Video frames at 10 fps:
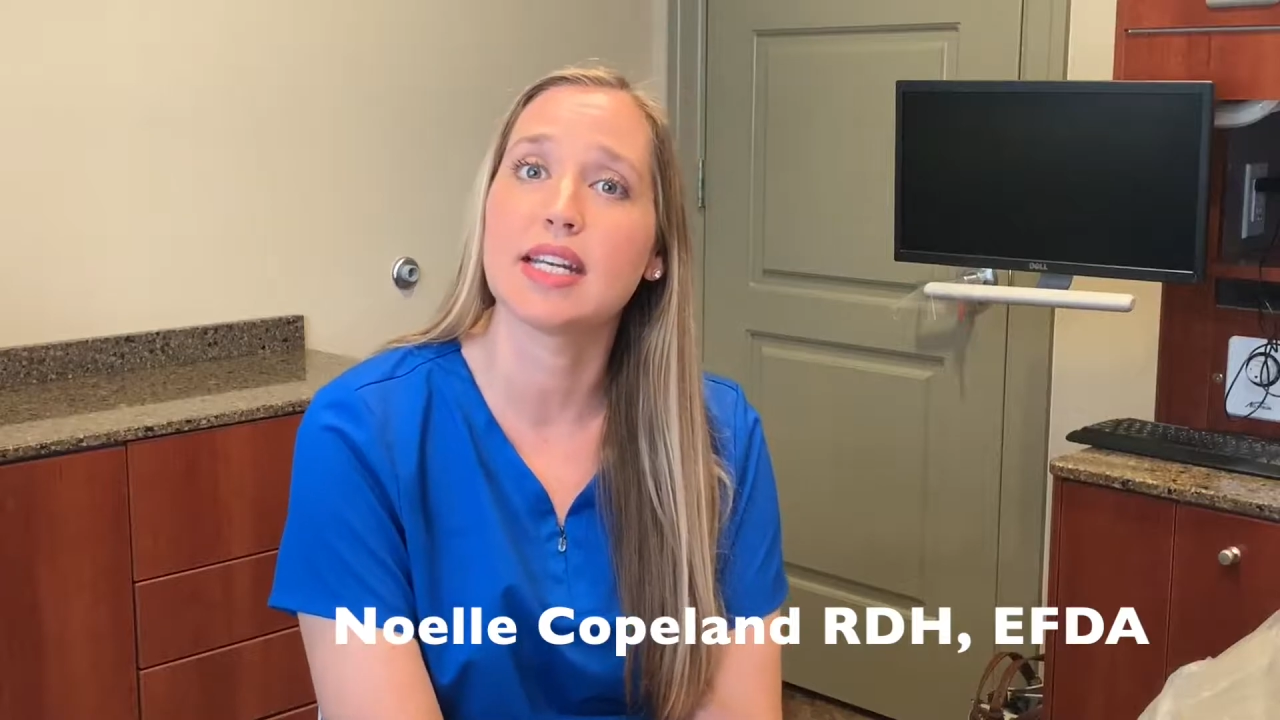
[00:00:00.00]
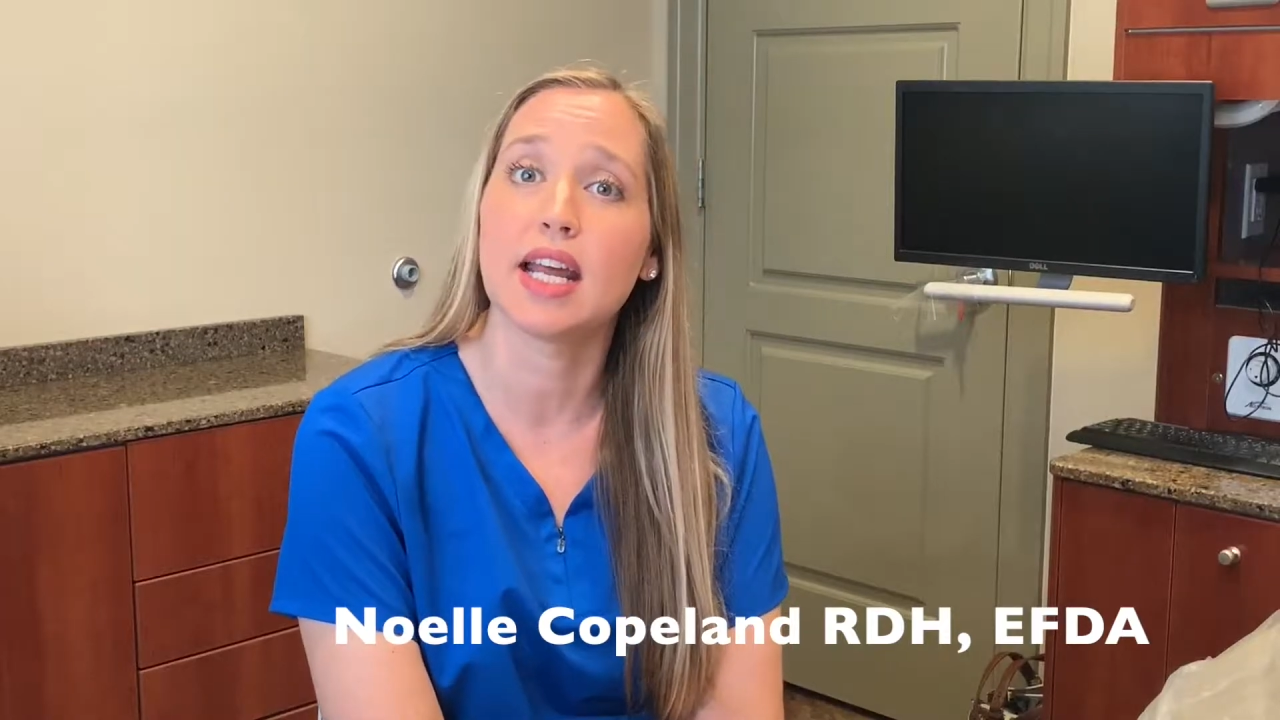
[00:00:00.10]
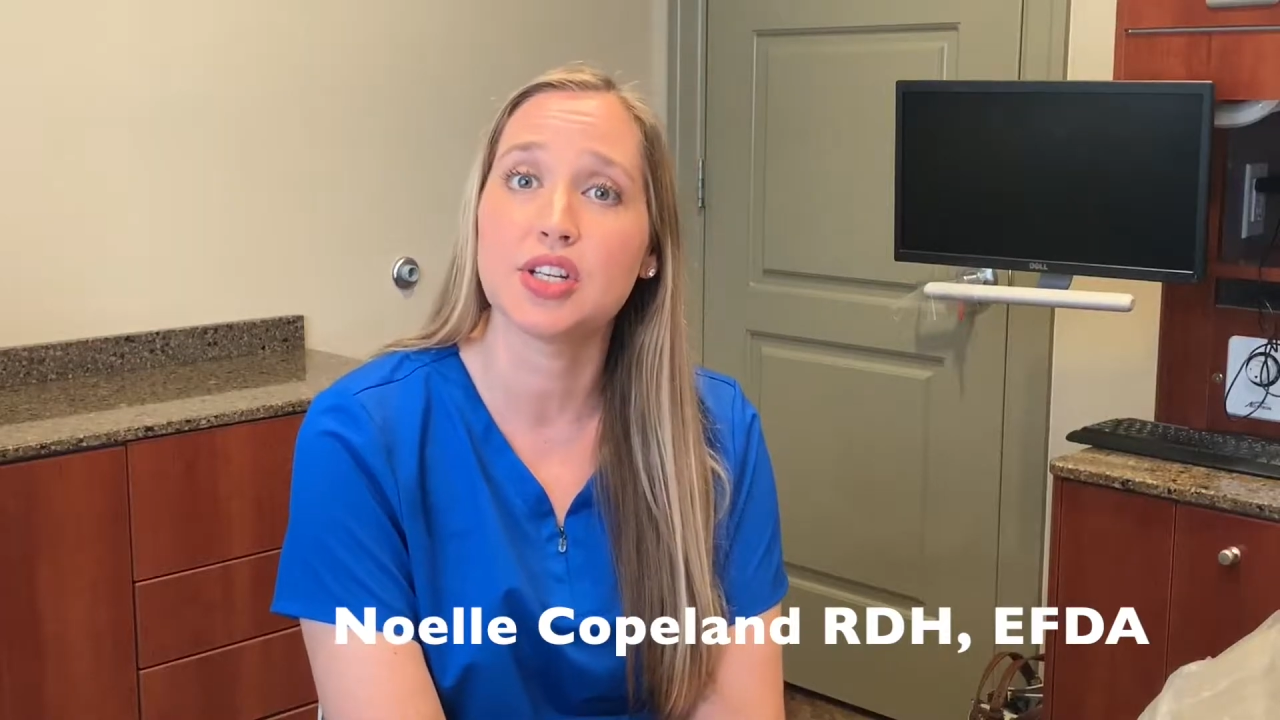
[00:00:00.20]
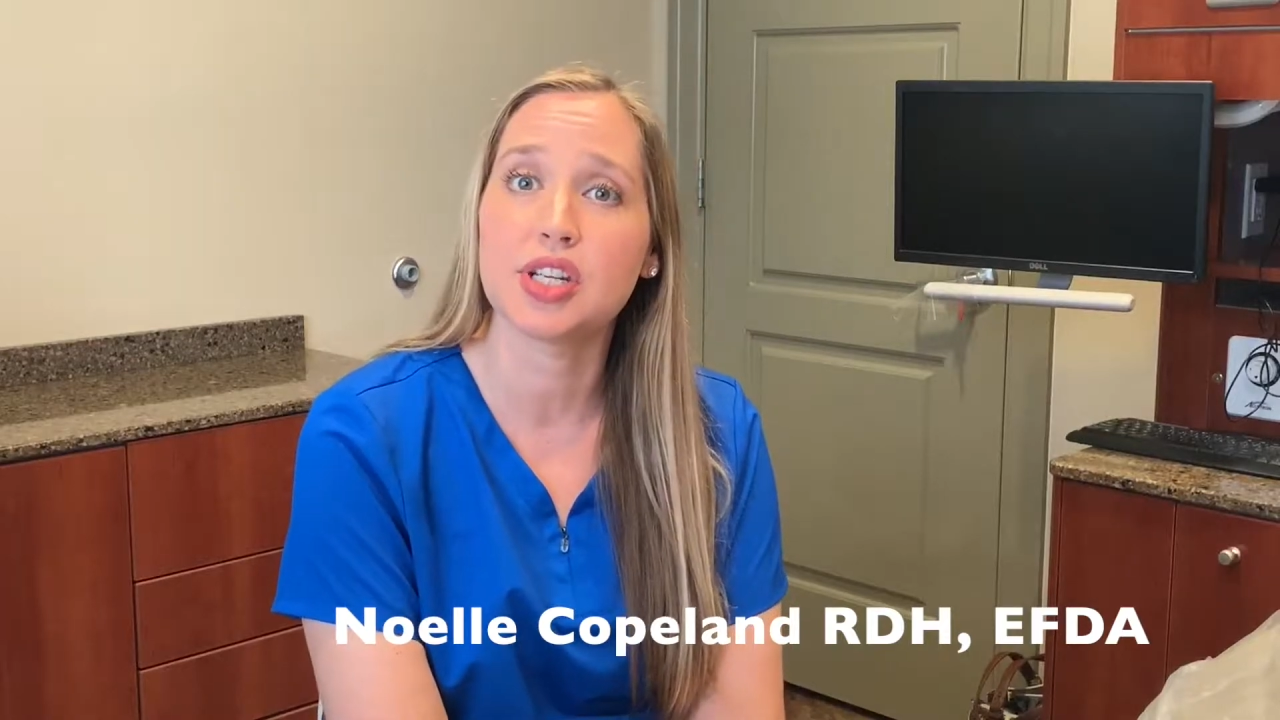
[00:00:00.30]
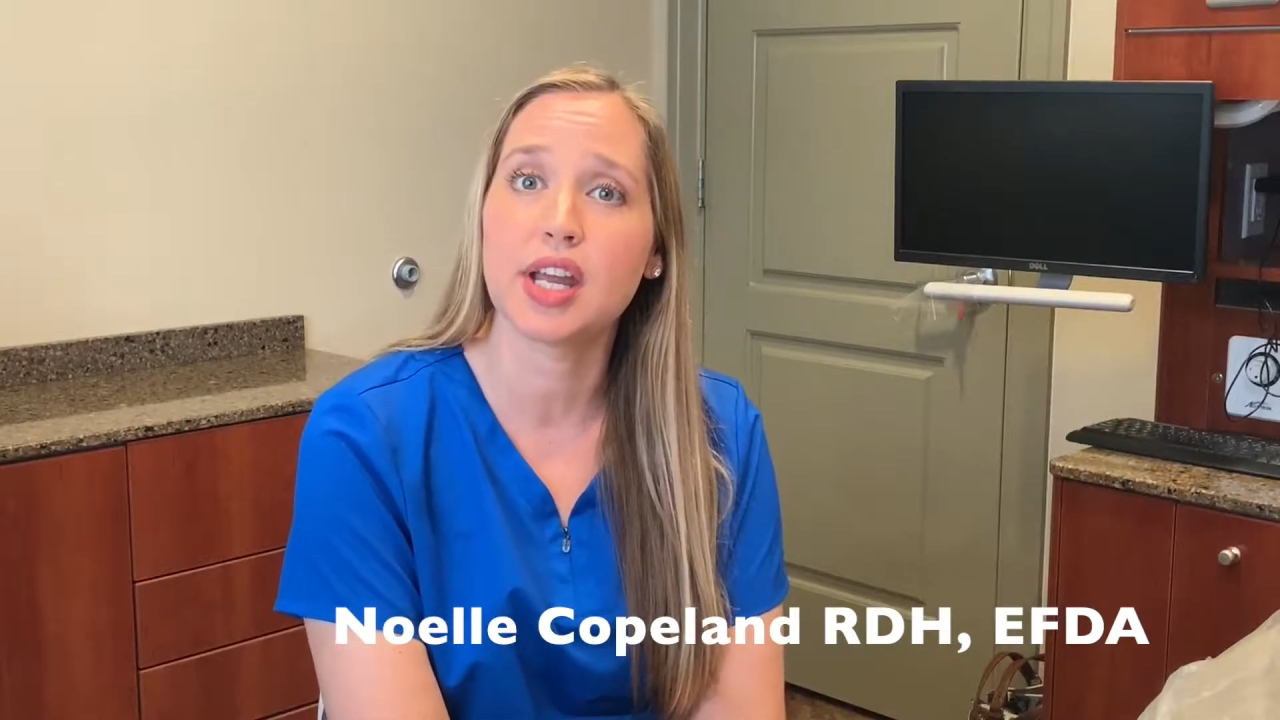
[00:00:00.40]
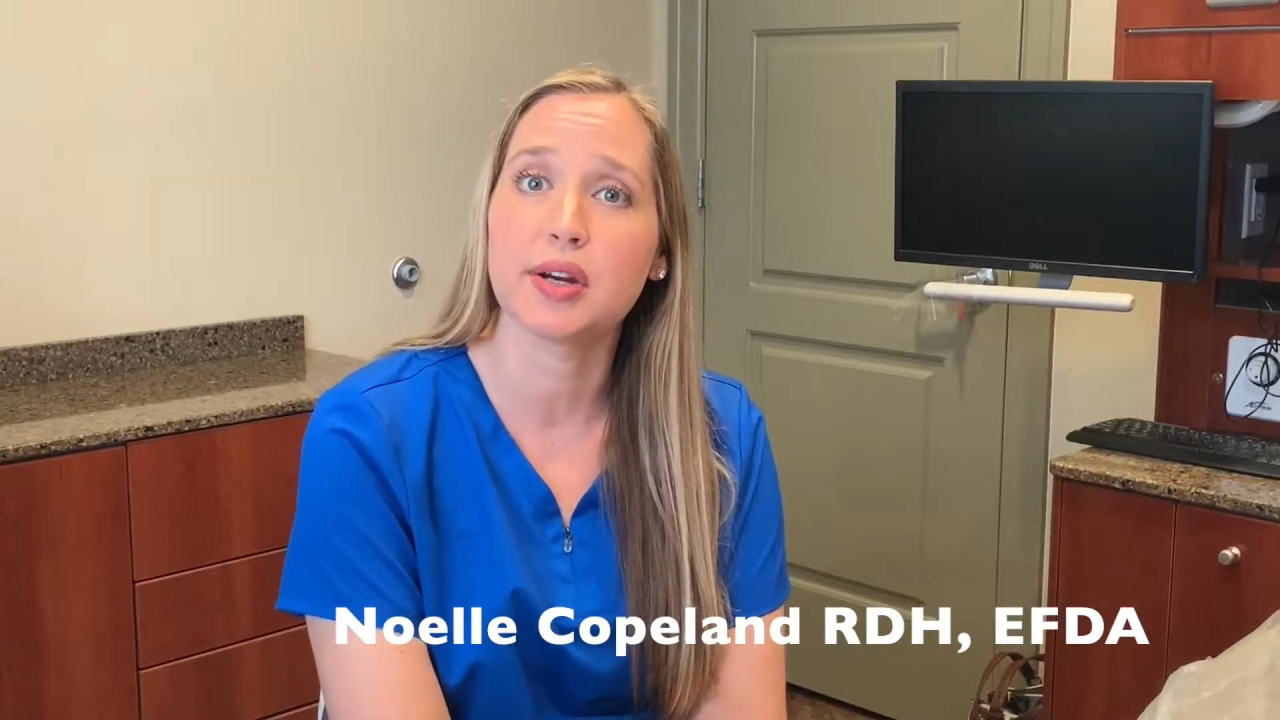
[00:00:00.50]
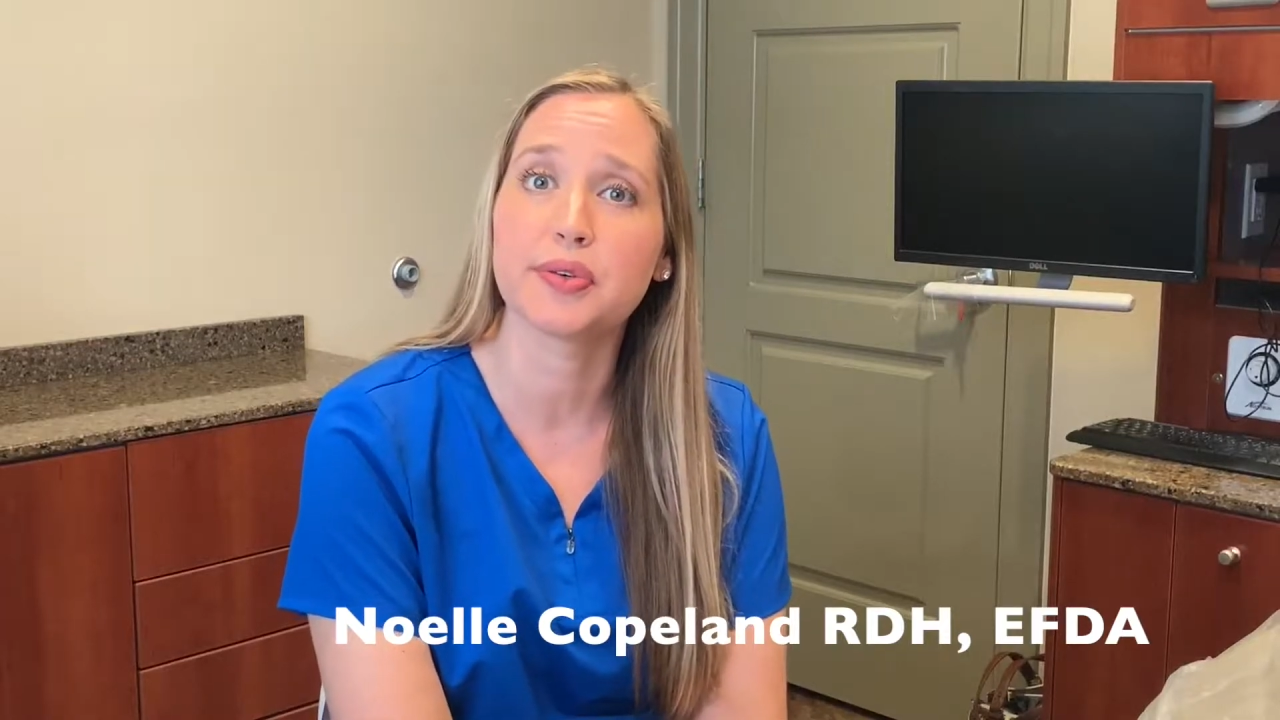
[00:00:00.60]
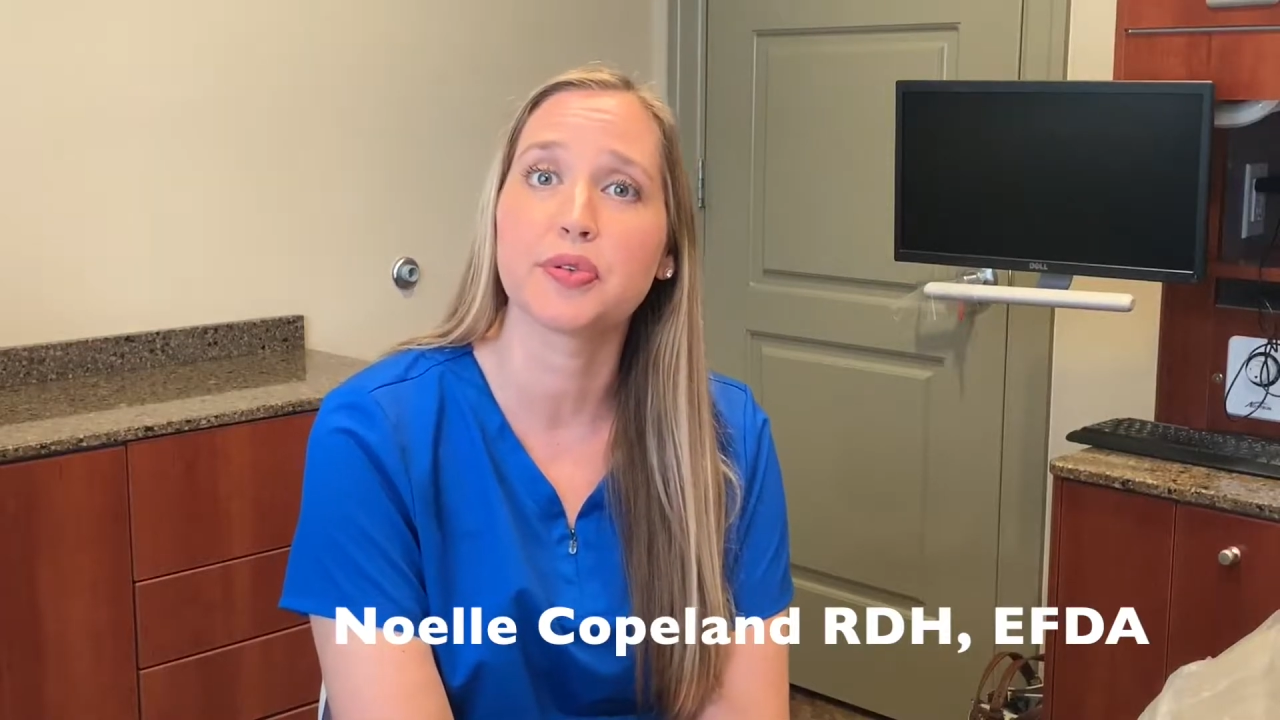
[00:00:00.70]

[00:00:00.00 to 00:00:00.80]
and educator